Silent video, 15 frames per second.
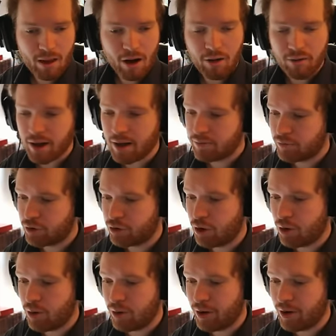Okay,
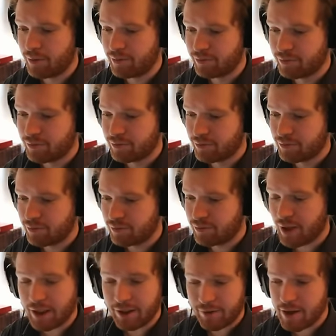so
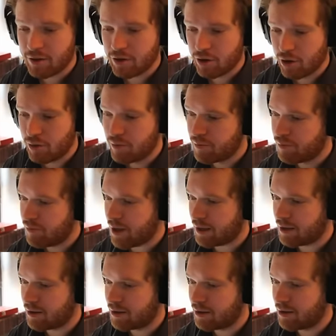nice thing to know
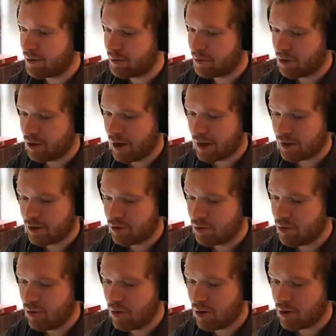that collectors do
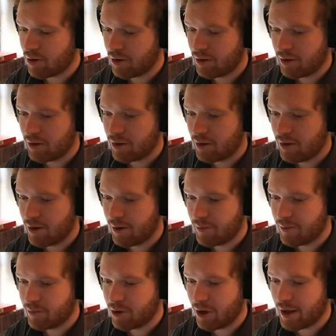no longer
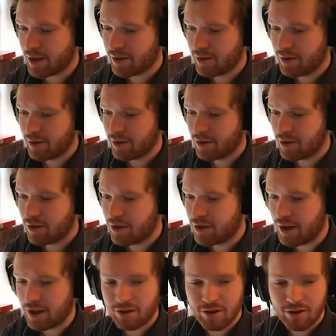collect
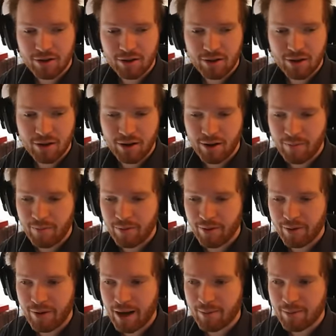jettisoned
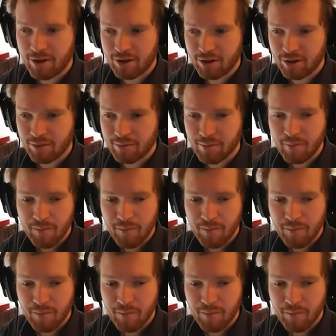fragments.